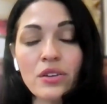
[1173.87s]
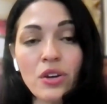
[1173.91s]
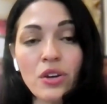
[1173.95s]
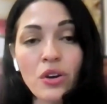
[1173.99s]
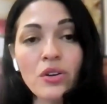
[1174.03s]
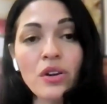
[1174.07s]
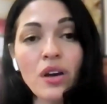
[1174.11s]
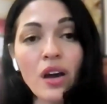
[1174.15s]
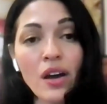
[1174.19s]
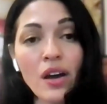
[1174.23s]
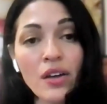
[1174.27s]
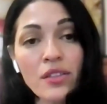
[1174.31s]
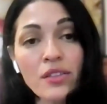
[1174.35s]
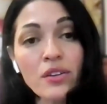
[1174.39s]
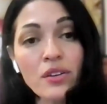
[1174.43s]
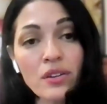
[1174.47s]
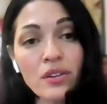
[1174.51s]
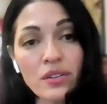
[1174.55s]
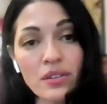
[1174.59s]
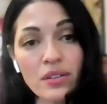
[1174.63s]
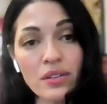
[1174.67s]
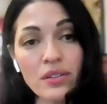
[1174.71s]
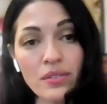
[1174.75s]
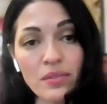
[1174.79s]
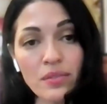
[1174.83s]
go to
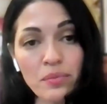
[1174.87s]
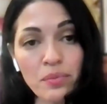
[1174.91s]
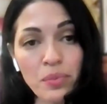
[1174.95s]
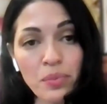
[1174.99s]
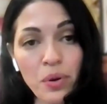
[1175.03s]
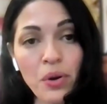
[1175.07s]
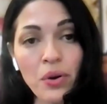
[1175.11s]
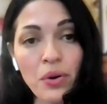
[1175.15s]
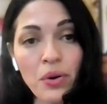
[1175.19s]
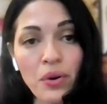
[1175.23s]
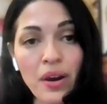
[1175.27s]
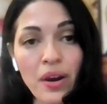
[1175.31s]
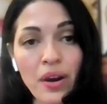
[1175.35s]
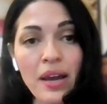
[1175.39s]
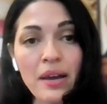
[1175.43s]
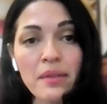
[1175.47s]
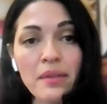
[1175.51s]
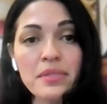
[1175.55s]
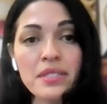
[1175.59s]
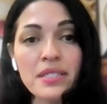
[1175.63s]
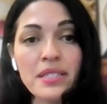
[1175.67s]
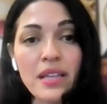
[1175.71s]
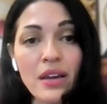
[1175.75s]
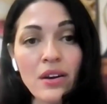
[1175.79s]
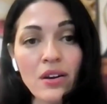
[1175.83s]
other
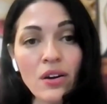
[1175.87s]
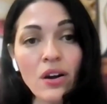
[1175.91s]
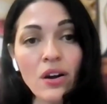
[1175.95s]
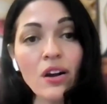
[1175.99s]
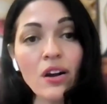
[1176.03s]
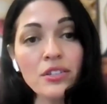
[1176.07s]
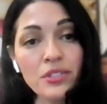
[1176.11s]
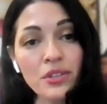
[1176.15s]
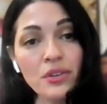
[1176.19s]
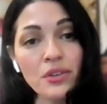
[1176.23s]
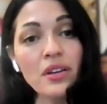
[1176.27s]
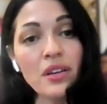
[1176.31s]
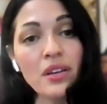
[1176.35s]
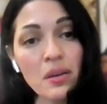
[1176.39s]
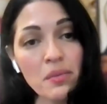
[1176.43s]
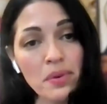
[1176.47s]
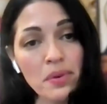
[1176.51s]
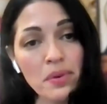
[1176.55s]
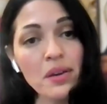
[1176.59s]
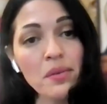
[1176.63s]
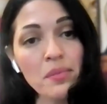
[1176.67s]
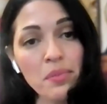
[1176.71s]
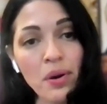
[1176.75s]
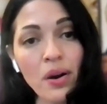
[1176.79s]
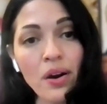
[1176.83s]
programs that are also going to
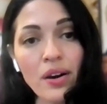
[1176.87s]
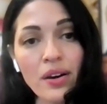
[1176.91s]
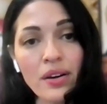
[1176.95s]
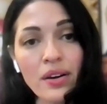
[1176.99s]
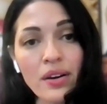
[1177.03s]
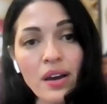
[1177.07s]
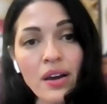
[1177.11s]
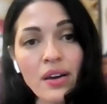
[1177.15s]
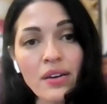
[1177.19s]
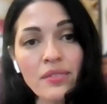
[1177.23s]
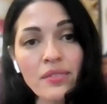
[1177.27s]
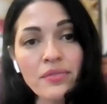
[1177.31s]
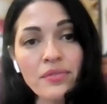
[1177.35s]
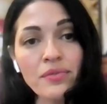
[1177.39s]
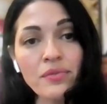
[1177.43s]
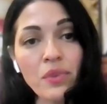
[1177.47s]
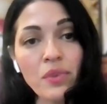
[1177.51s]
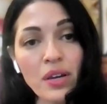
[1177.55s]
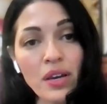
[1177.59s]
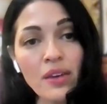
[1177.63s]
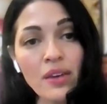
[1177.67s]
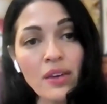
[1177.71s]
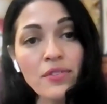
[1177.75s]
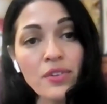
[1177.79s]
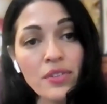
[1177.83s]
be a part of
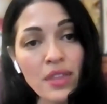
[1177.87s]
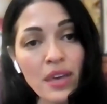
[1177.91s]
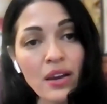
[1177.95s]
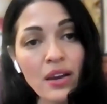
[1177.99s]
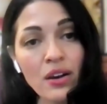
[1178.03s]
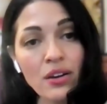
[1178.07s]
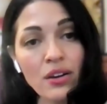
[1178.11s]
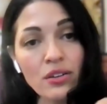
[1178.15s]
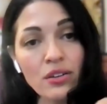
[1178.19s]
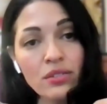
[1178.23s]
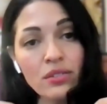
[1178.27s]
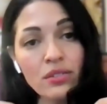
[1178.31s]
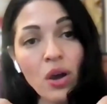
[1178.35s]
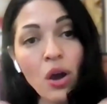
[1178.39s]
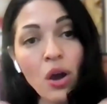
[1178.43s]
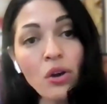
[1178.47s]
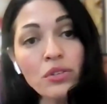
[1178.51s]
whatever they are